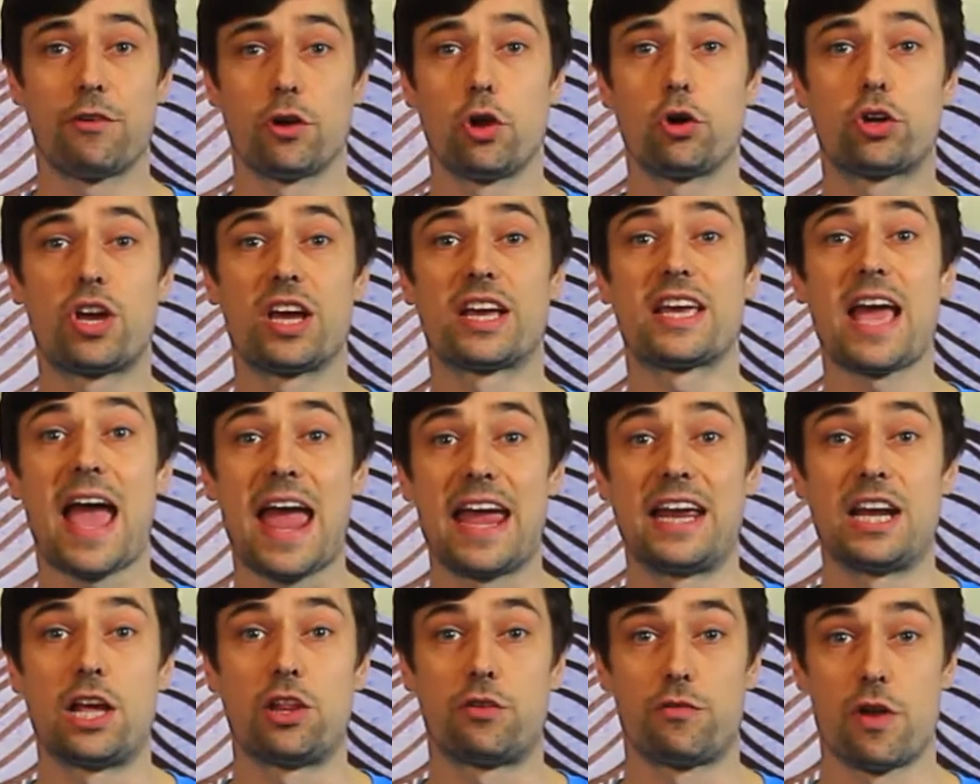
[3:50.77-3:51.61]
a look
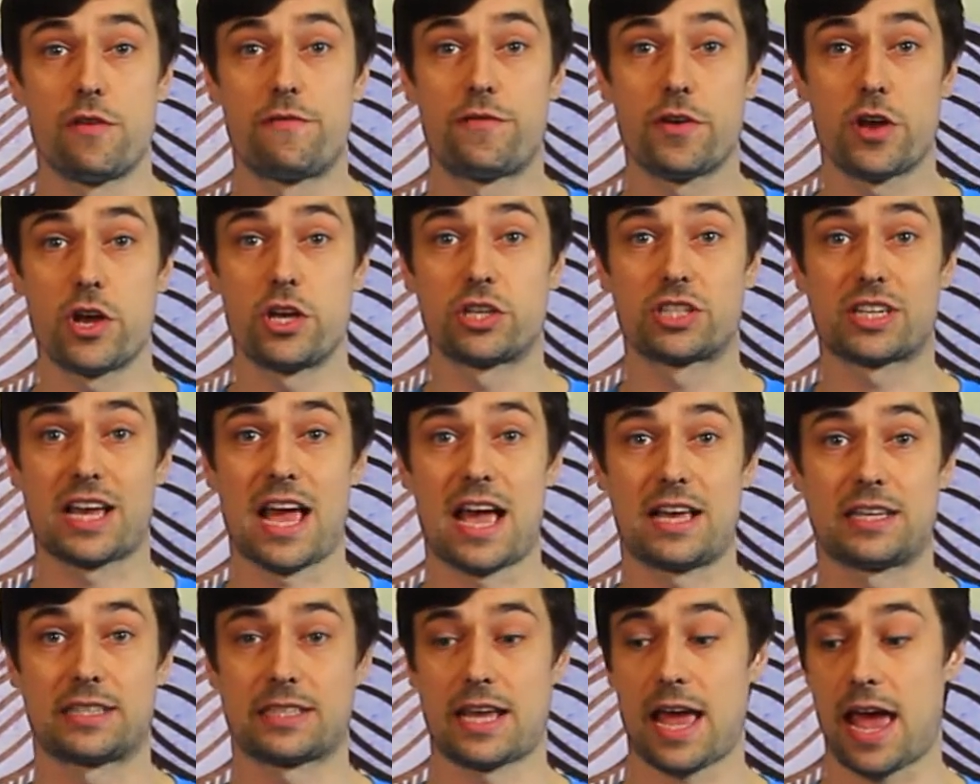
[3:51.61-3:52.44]
again at the reverse
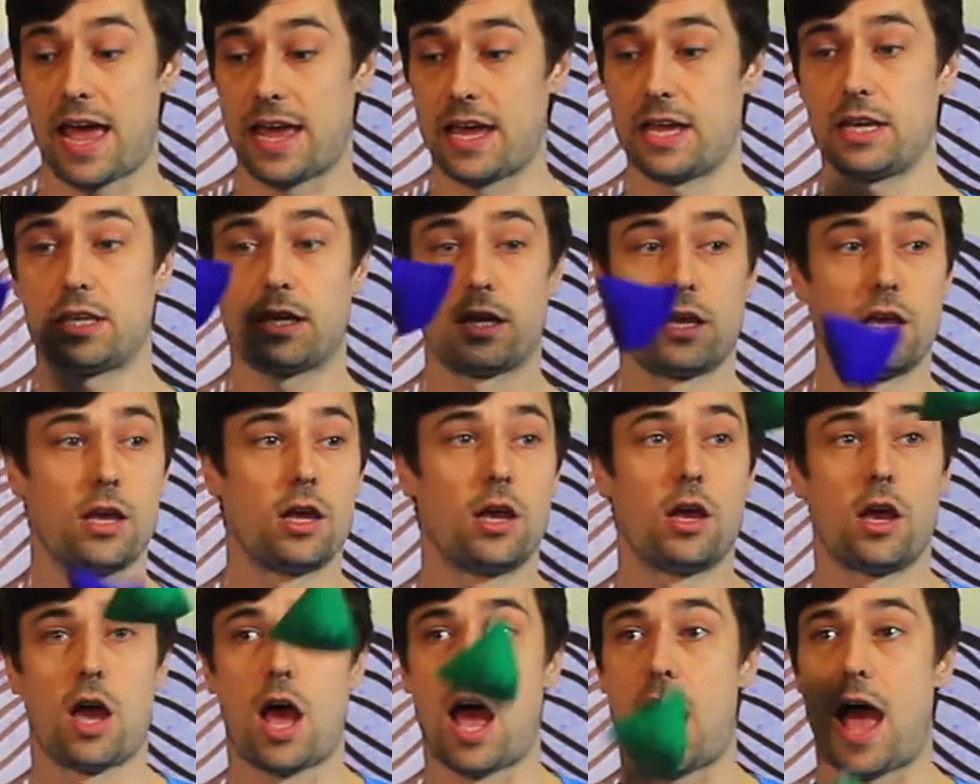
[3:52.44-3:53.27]
cascade
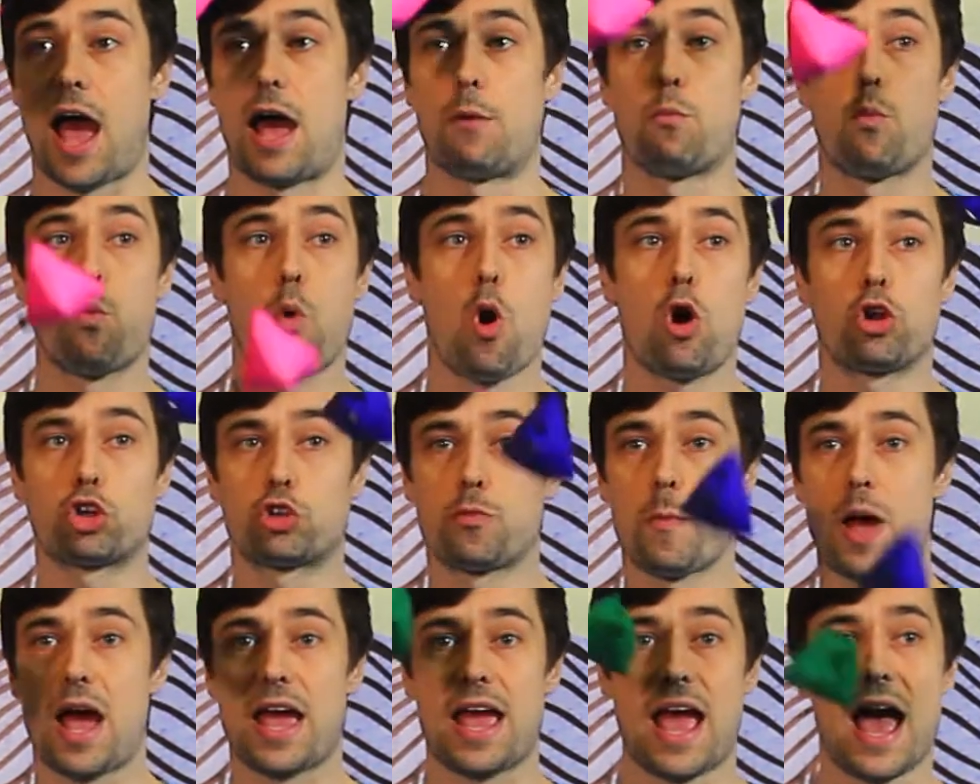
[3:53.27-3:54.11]
and watch
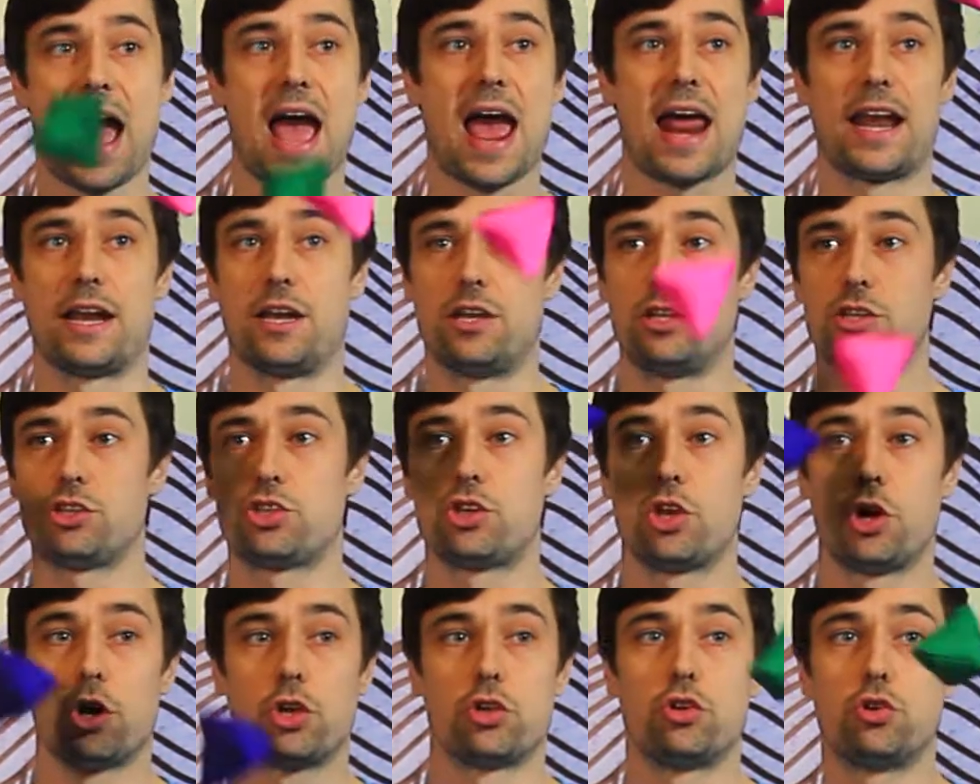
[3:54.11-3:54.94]
my hands.
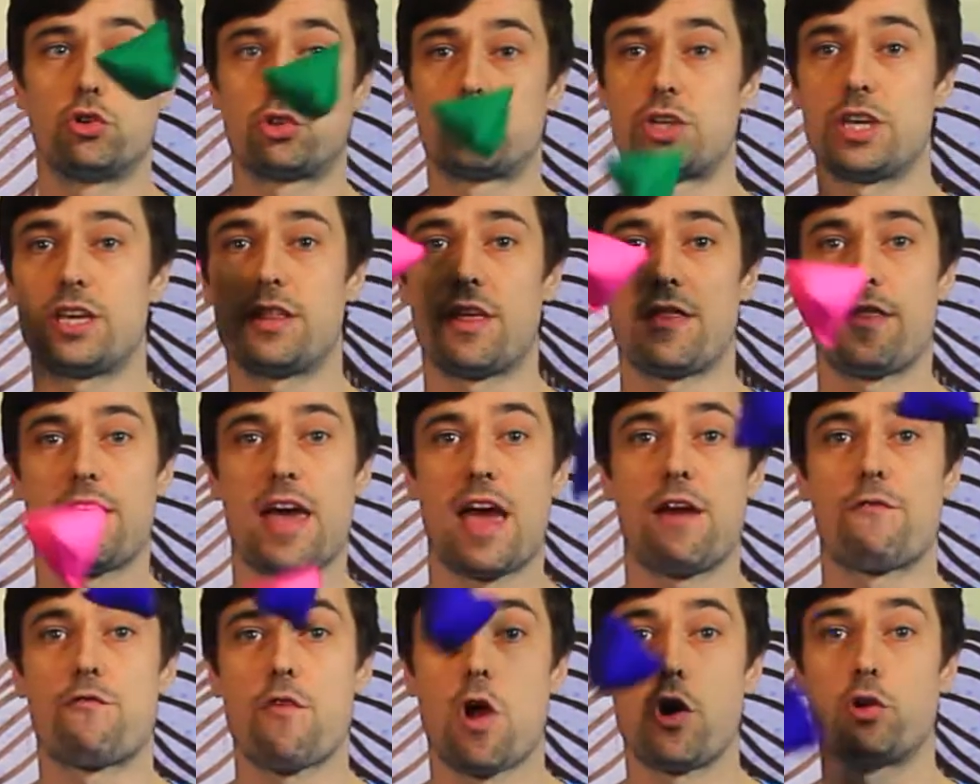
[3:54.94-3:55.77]
You'll see that
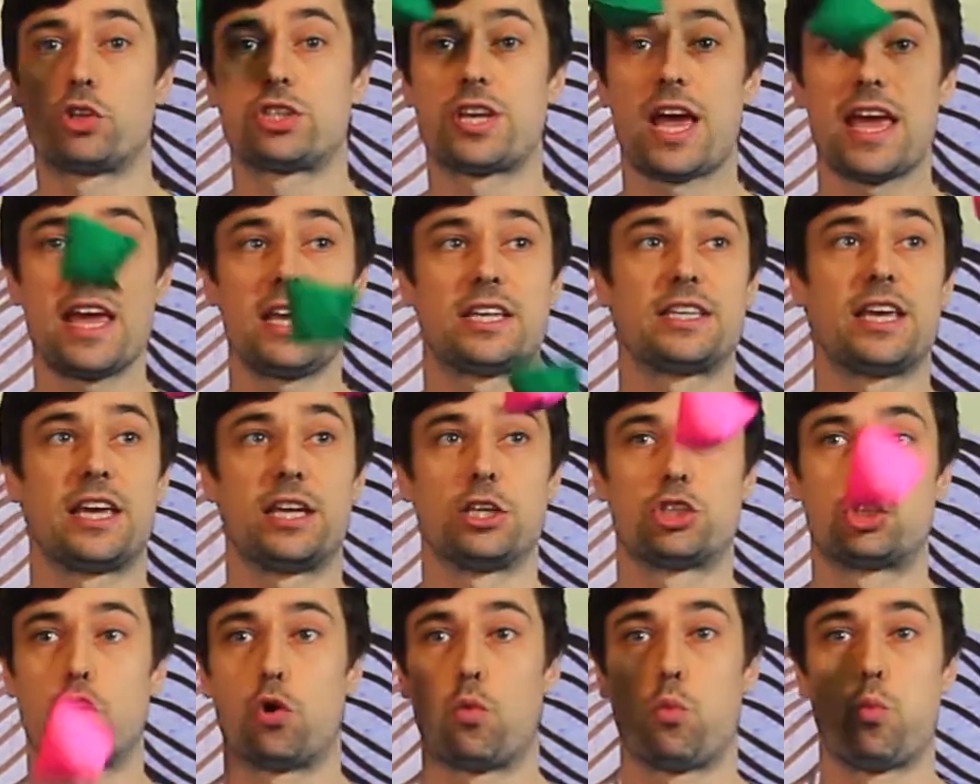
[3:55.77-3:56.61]
they're rotating
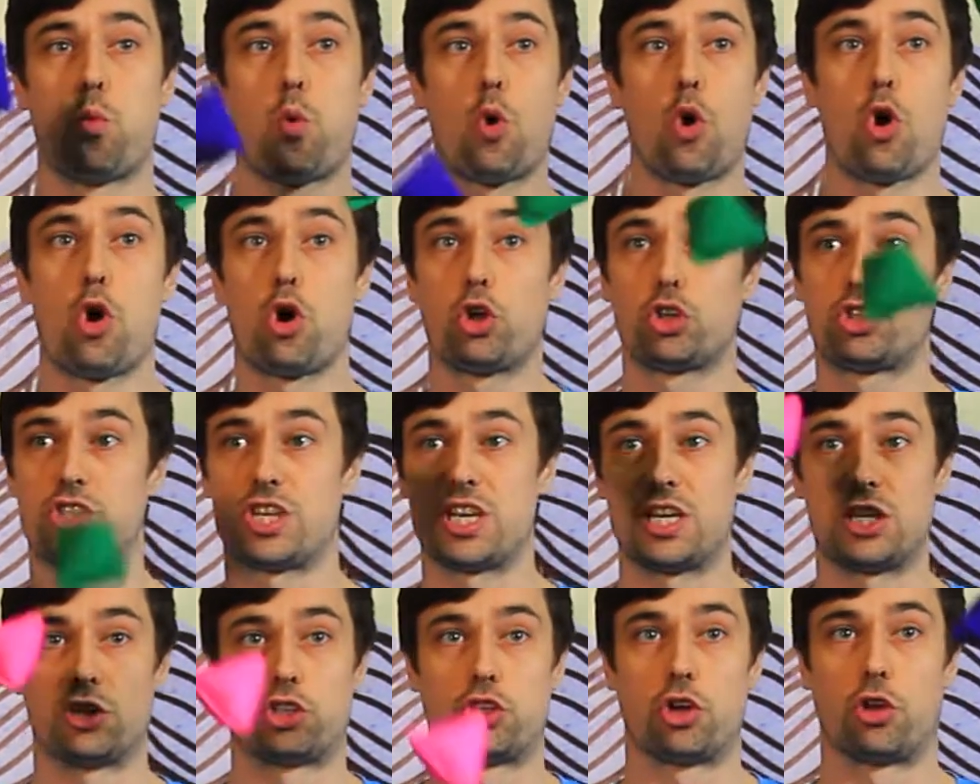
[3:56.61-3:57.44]
towards
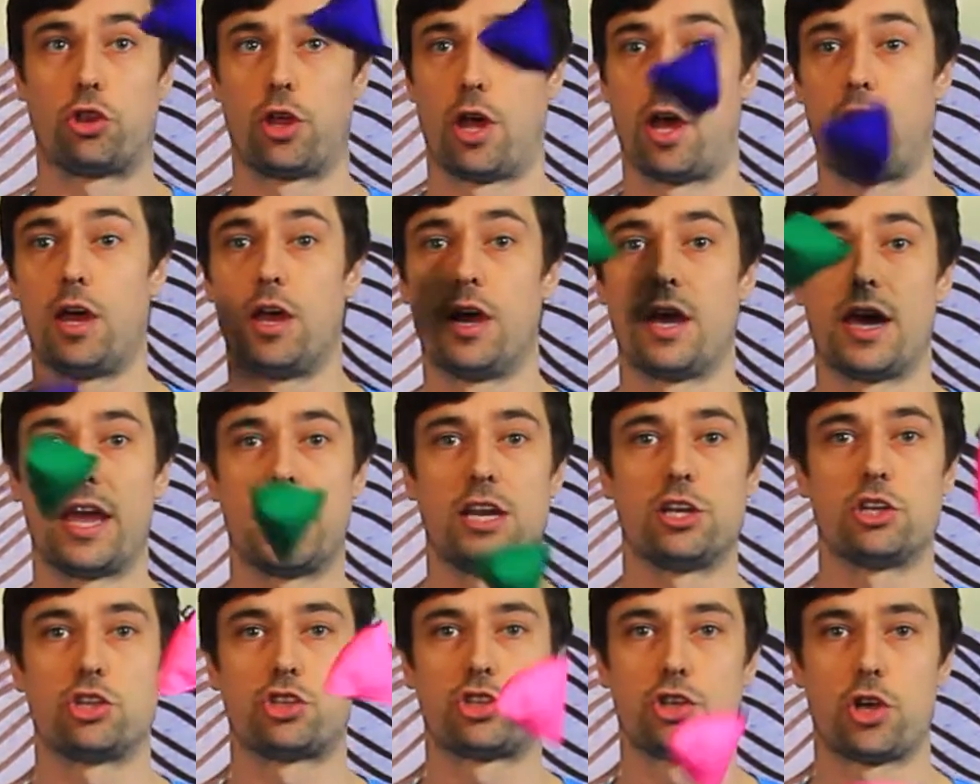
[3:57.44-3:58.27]
each other
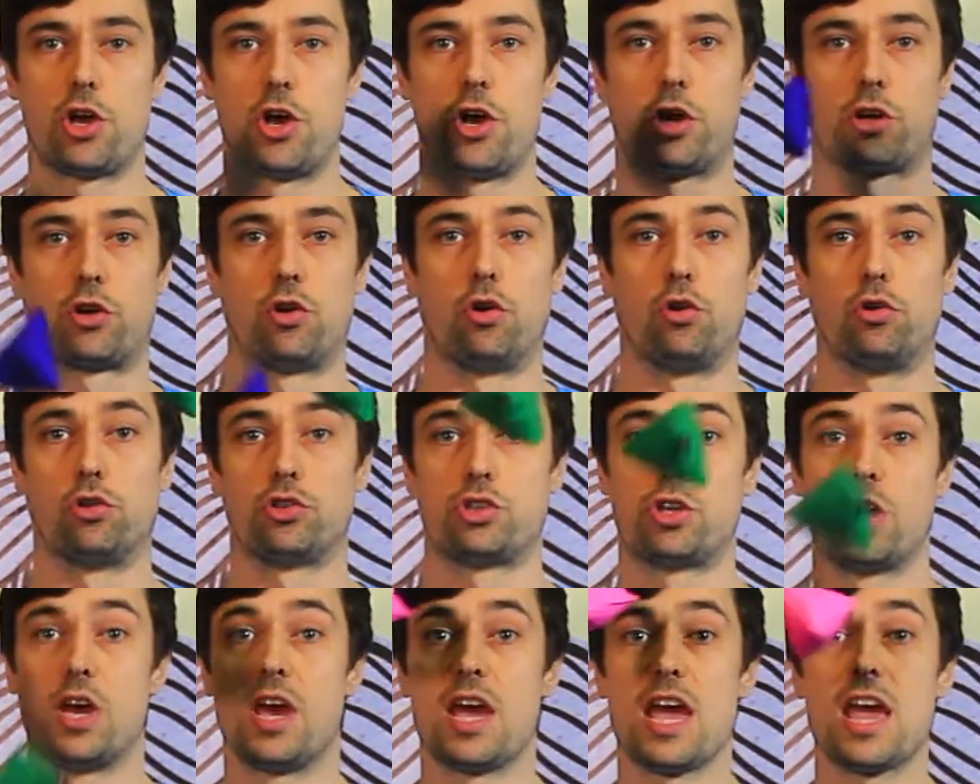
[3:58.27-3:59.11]
in
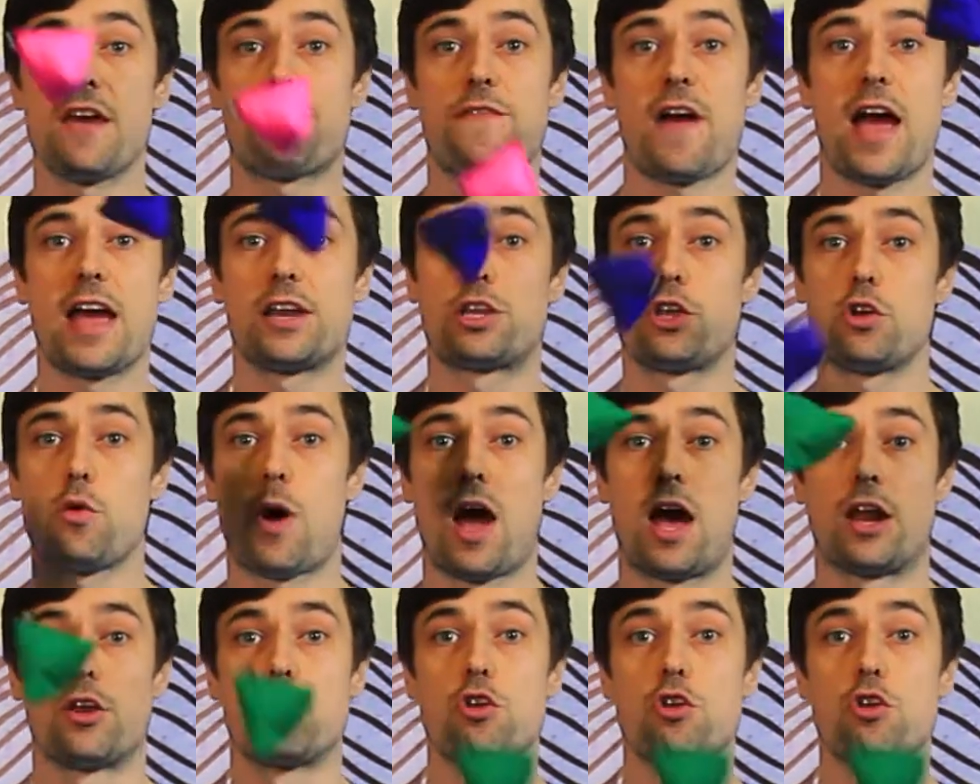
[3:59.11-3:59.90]
circles. If I do our